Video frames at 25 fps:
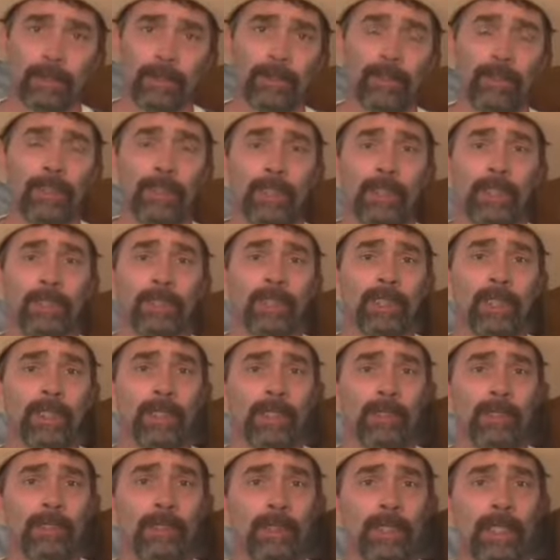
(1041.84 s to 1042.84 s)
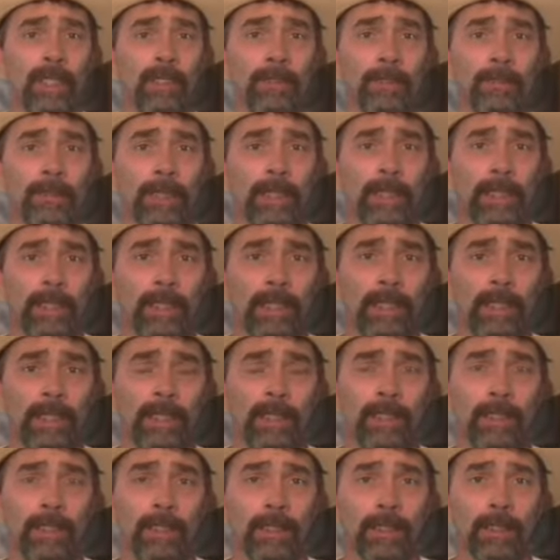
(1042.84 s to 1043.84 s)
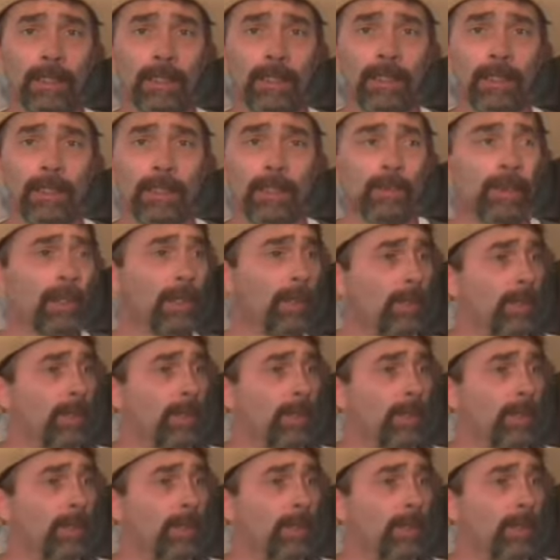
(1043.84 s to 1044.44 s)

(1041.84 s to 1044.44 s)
to the insurance company, we